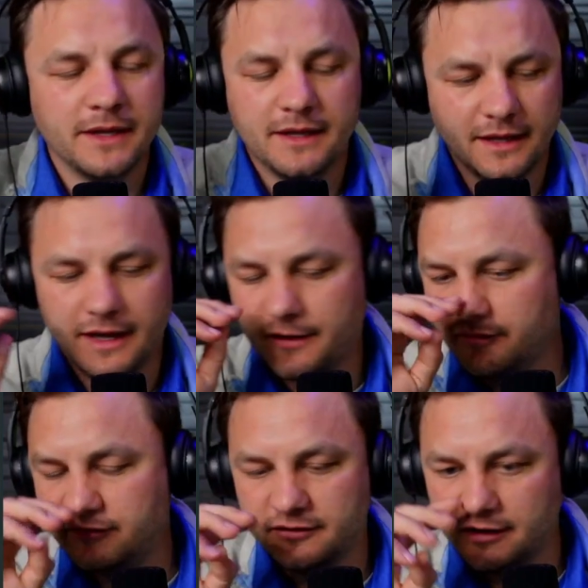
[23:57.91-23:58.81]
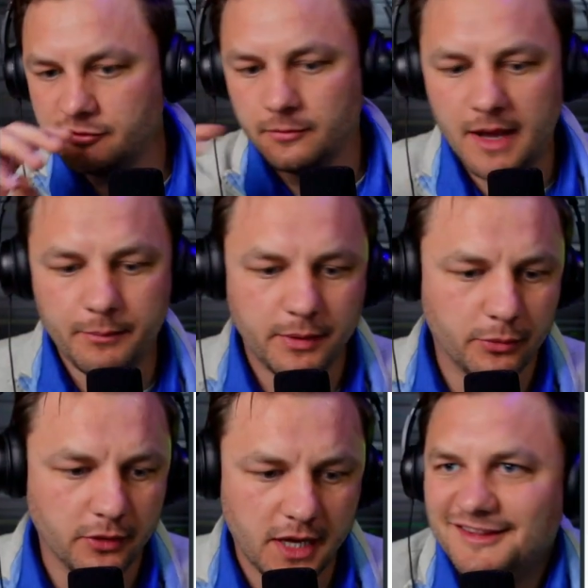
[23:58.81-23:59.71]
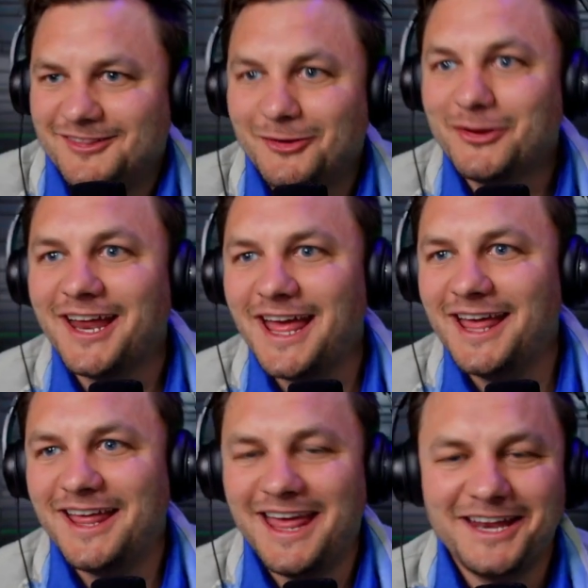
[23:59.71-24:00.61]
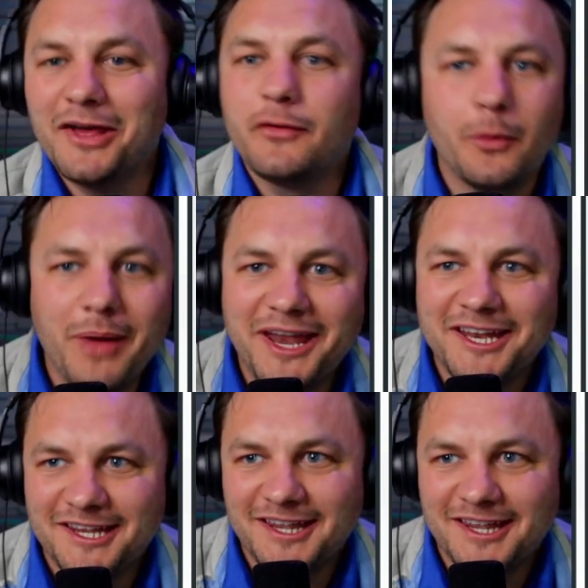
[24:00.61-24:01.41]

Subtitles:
And I always just like to remind people, like, look at any other betting.